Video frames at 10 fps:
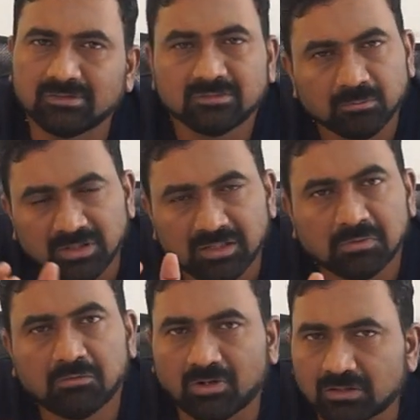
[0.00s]
This is
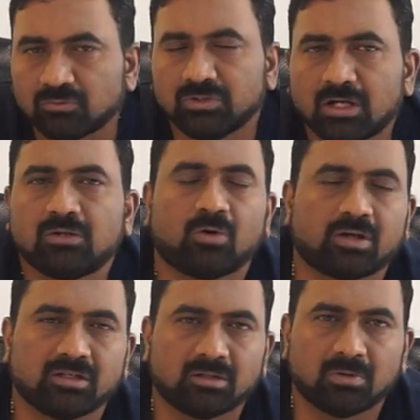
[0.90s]
minimum what we are
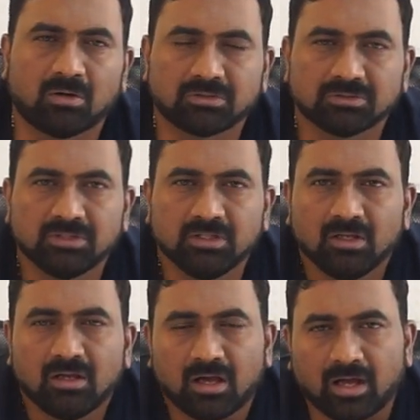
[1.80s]
talking about.
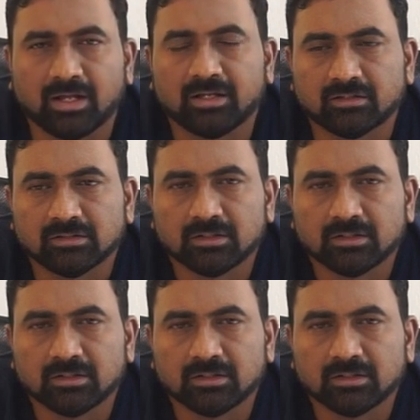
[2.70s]
And